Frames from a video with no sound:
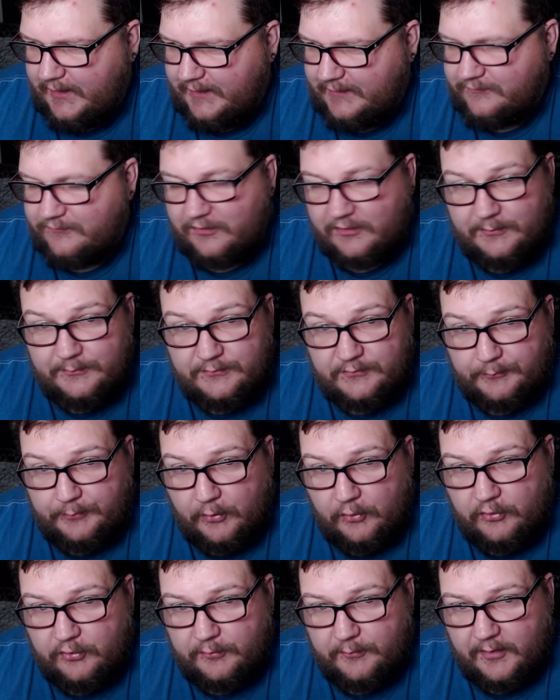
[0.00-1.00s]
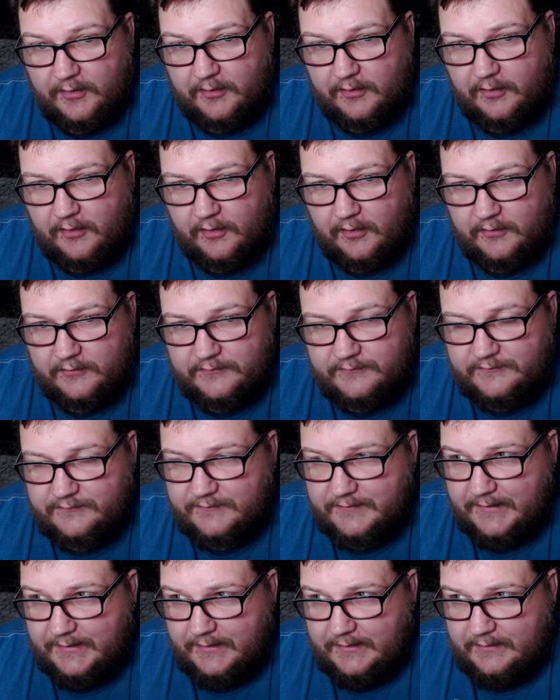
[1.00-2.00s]
in terms of Pokemon
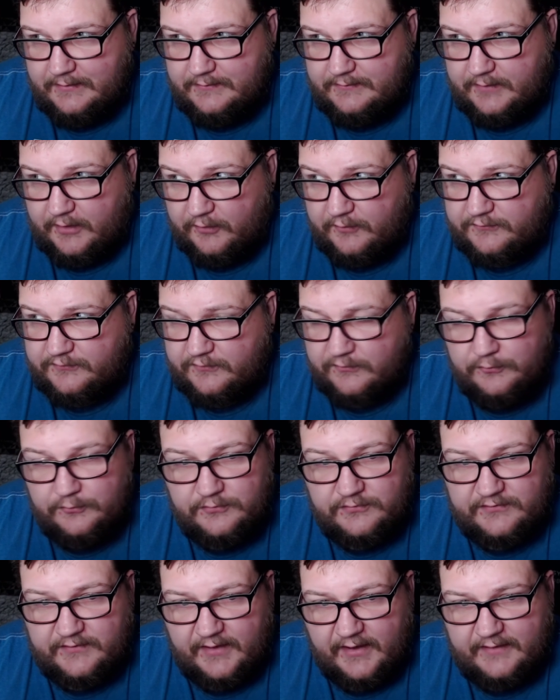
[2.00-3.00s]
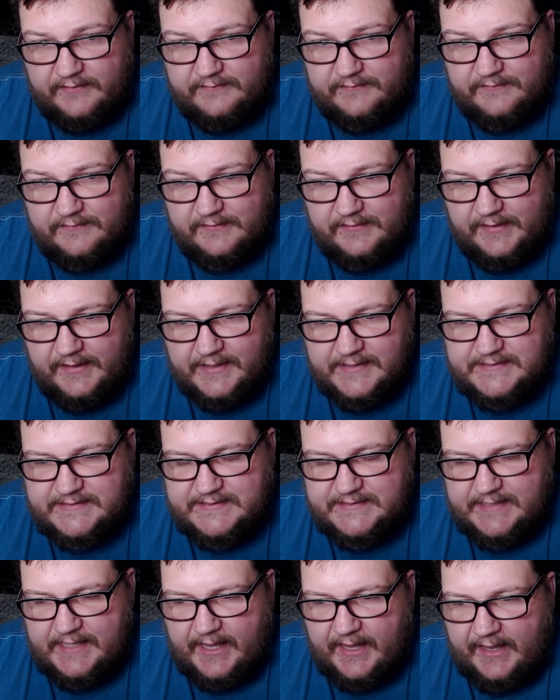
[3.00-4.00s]
cards. There is a new set.
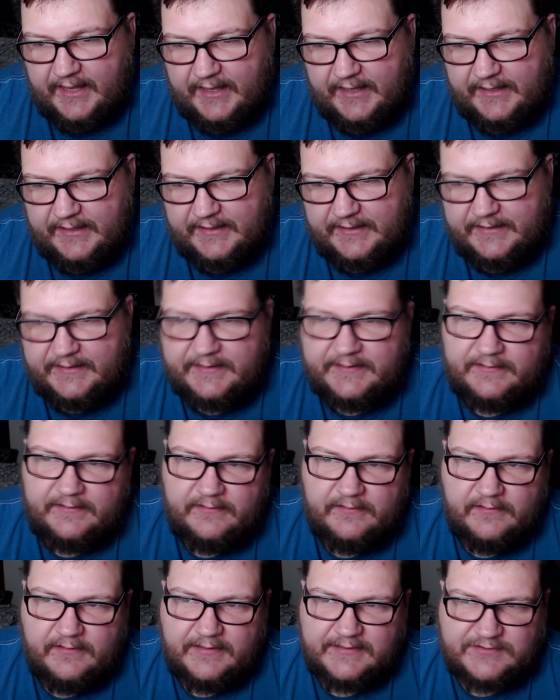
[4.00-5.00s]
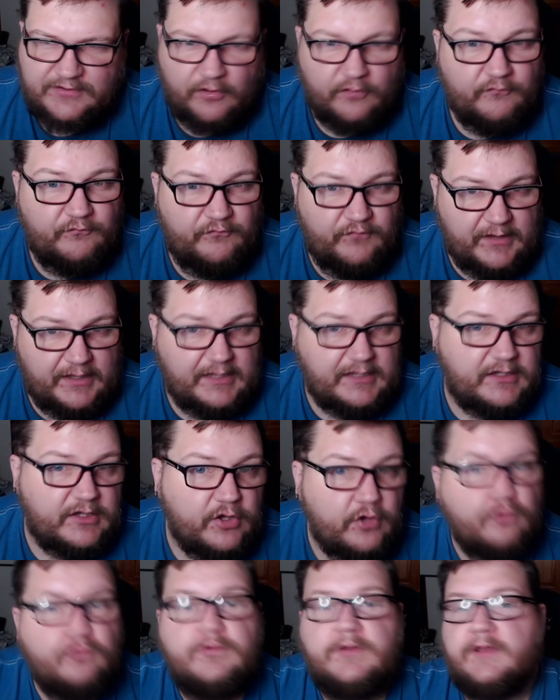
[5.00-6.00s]
It's a it's called V
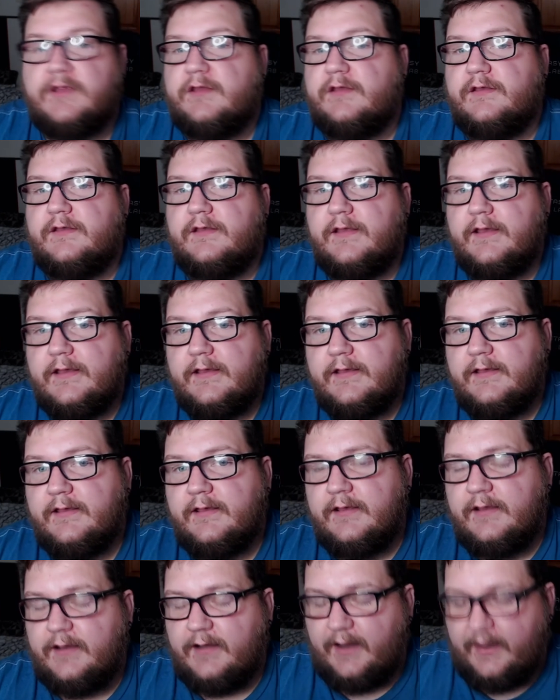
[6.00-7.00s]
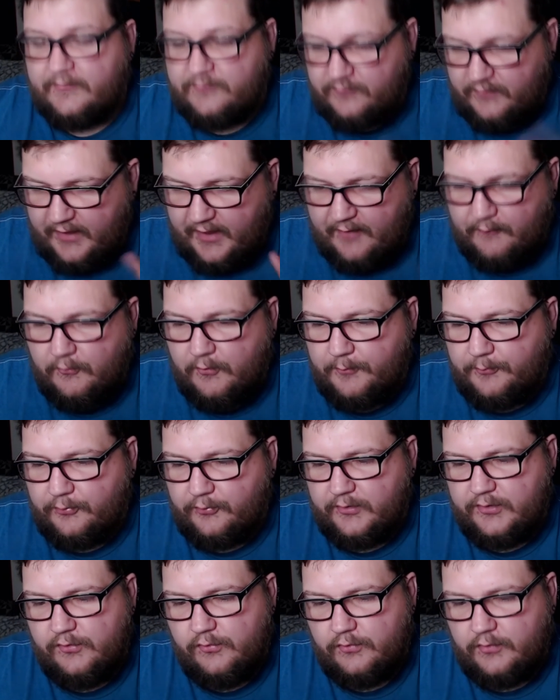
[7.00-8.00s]
Union. I actually have one
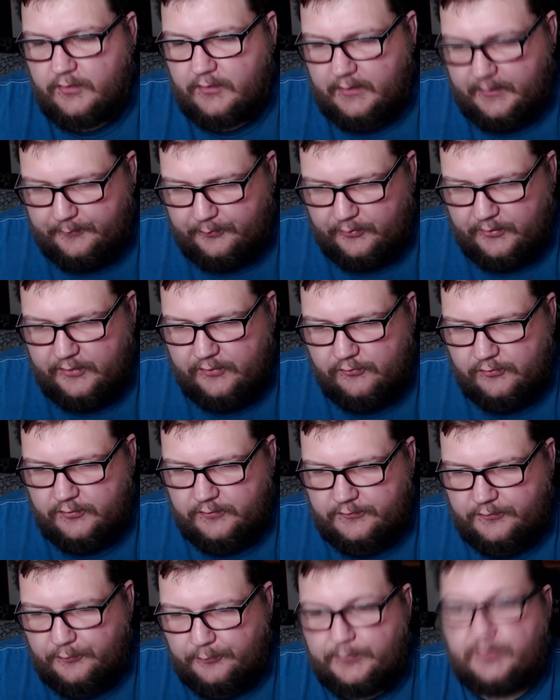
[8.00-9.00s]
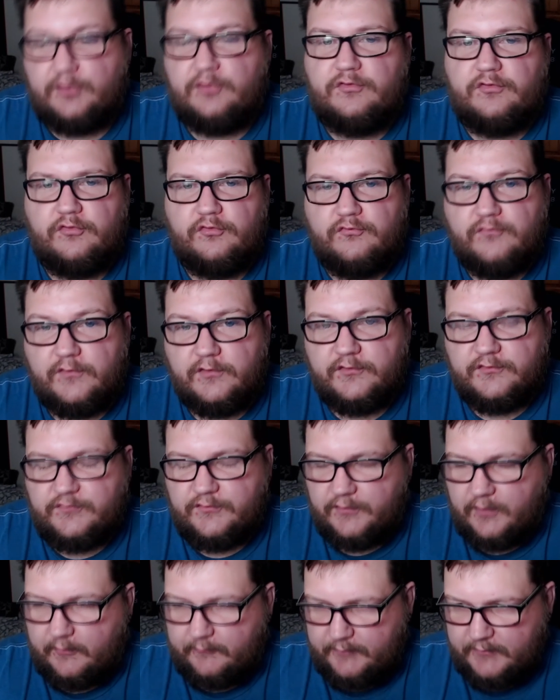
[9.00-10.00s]
pre-ordered. I pre-ordered the Mewtwo
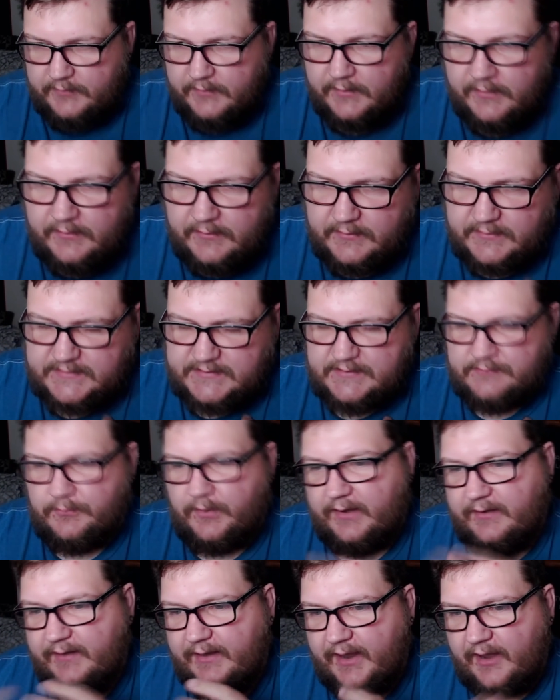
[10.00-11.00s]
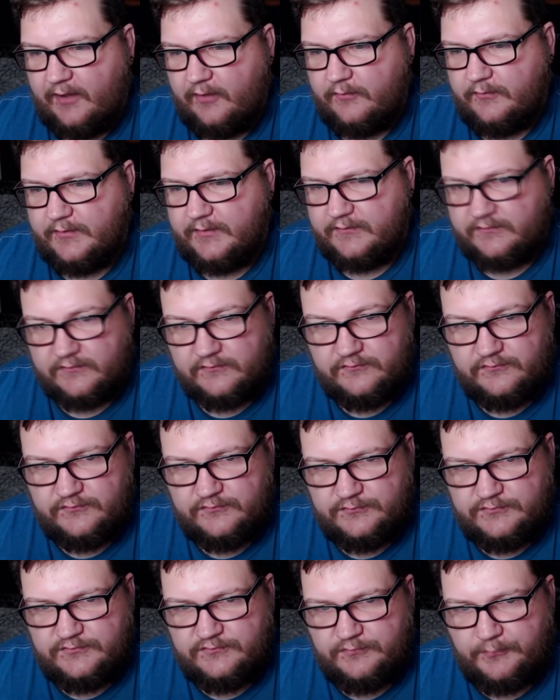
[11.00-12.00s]
version of it. And so right now it's in
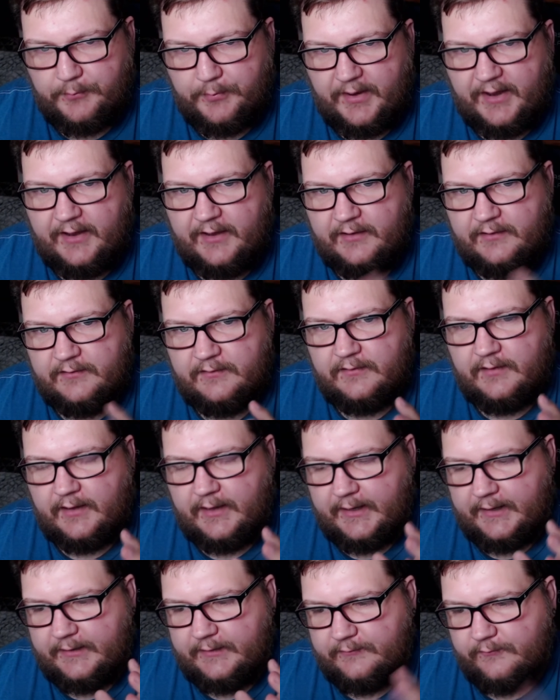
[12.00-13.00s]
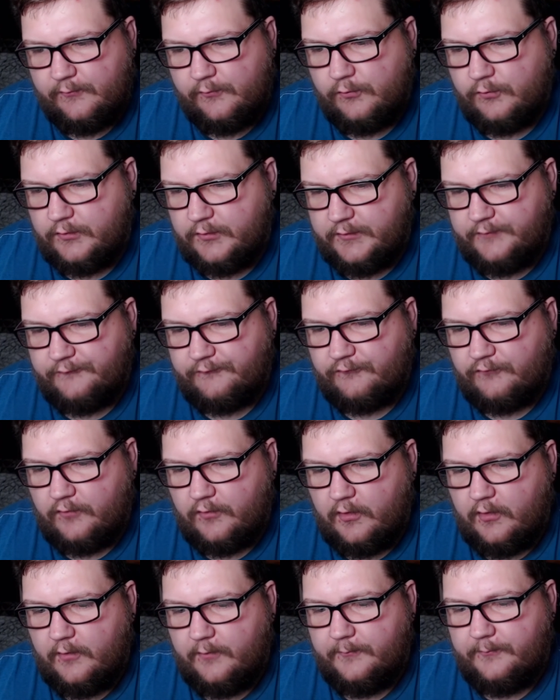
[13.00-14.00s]
Japan. I ordered it
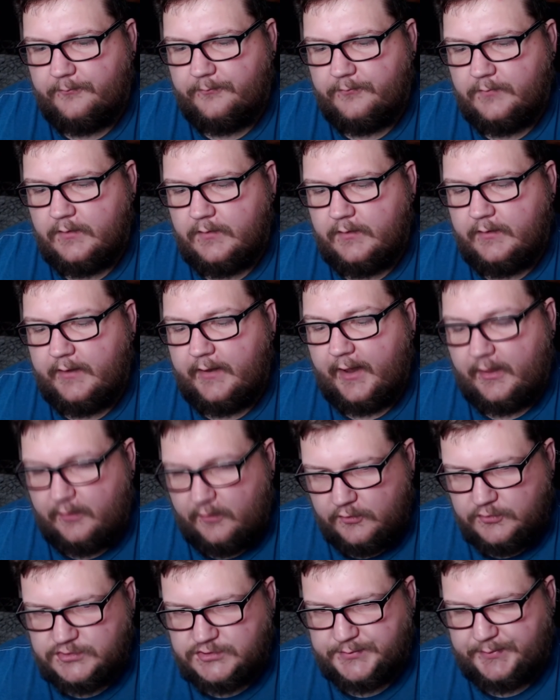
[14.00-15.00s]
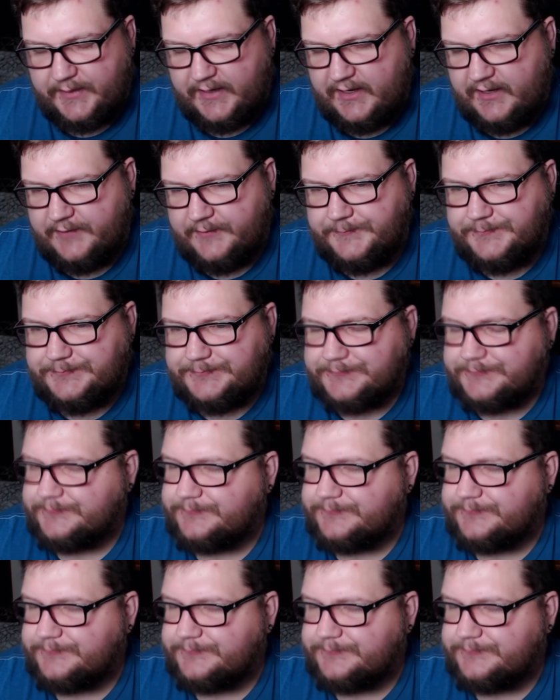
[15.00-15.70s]
from Hello Japan.